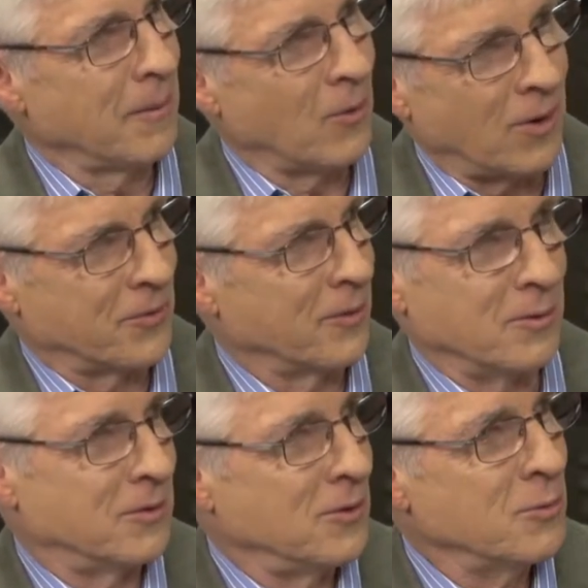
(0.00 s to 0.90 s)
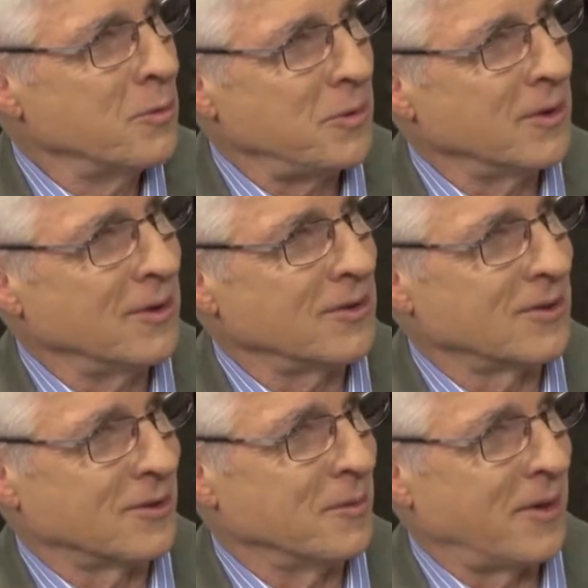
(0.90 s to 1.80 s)
with human beings,
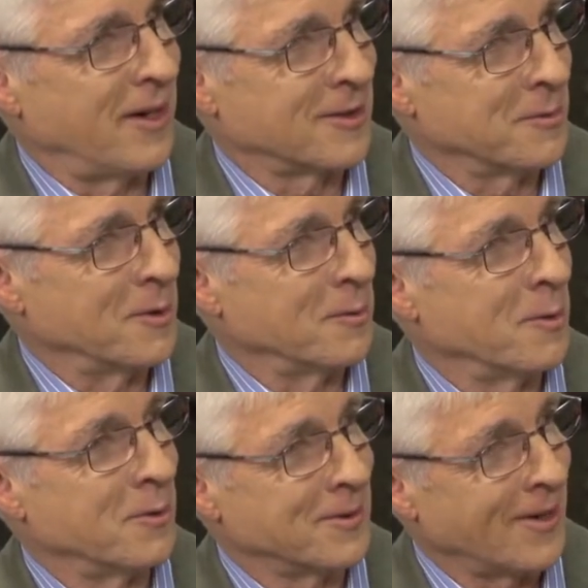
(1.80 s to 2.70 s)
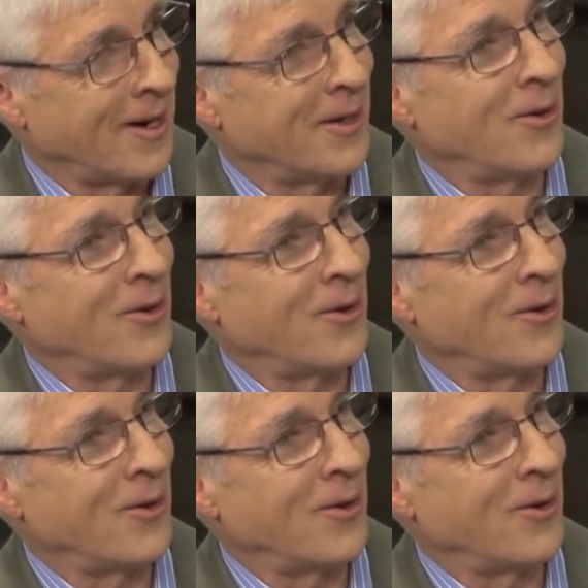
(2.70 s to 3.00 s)
it's impossible, but with God,